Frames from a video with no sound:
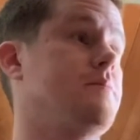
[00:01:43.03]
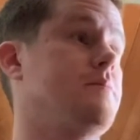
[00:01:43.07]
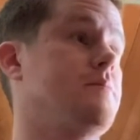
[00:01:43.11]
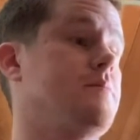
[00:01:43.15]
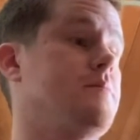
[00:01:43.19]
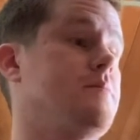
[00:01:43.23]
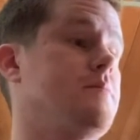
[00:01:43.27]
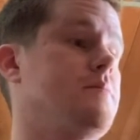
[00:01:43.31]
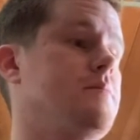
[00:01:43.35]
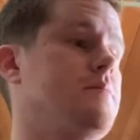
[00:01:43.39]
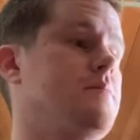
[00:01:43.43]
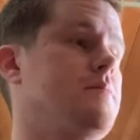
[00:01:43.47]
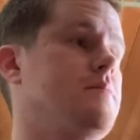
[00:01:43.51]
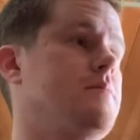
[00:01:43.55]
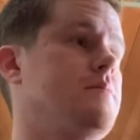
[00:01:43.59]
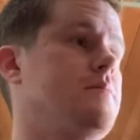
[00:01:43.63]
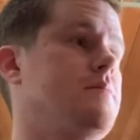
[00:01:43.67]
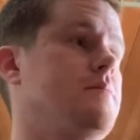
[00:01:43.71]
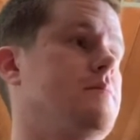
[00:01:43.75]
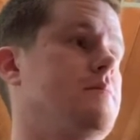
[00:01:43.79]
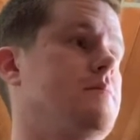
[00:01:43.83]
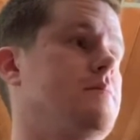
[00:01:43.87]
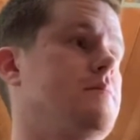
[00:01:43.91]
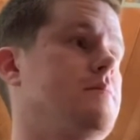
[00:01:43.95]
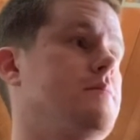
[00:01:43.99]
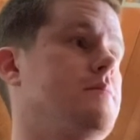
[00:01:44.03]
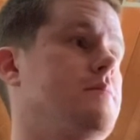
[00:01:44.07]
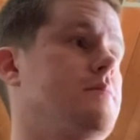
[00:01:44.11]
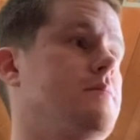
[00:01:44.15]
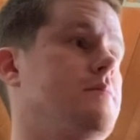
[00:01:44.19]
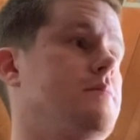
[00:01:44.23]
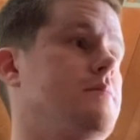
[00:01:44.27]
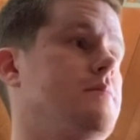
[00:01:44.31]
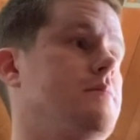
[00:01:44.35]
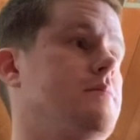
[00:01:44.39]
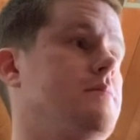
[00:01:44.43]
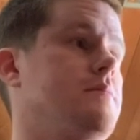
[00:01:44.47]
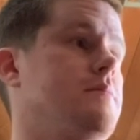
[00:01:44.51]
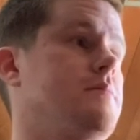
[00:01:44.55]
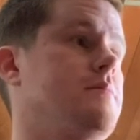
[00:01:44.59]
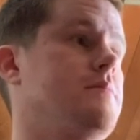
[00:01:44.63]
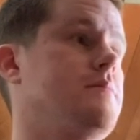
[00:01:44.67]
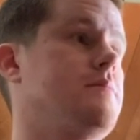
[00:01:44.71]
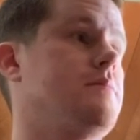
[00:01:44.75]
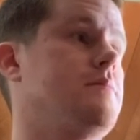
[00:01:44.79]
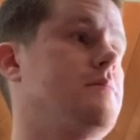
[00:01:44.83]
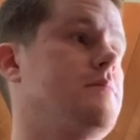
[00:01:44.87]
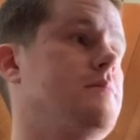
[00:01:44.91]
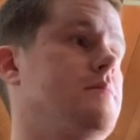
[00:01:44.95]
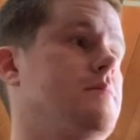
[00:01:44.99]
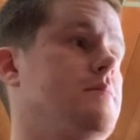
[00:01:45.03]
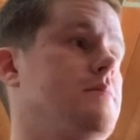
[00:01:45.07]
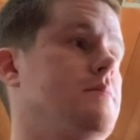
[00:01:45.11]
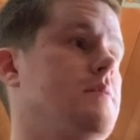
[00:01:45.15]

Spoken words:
Nobody speaks.